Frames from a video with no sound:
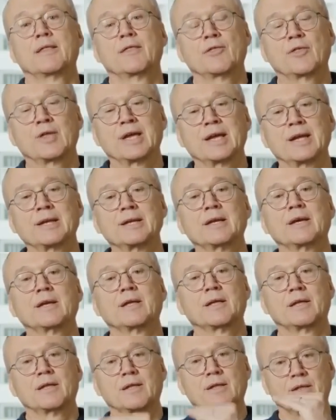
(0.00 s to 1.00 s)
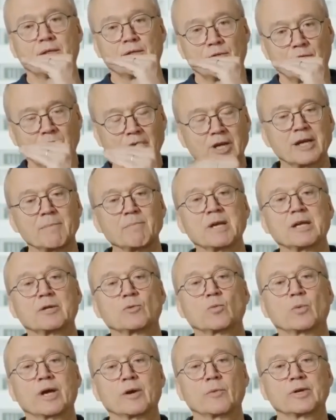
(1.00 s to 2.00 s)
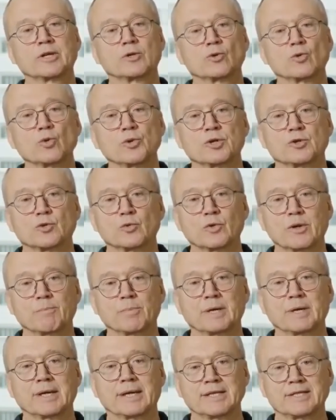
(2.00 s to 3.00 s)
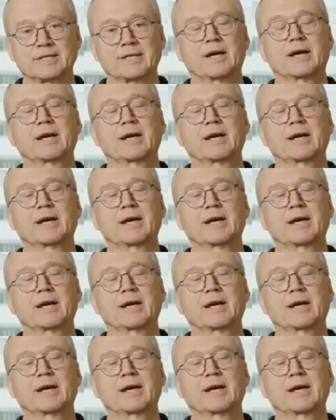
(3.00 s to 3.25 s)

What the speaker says: then the limit where we do the tripping is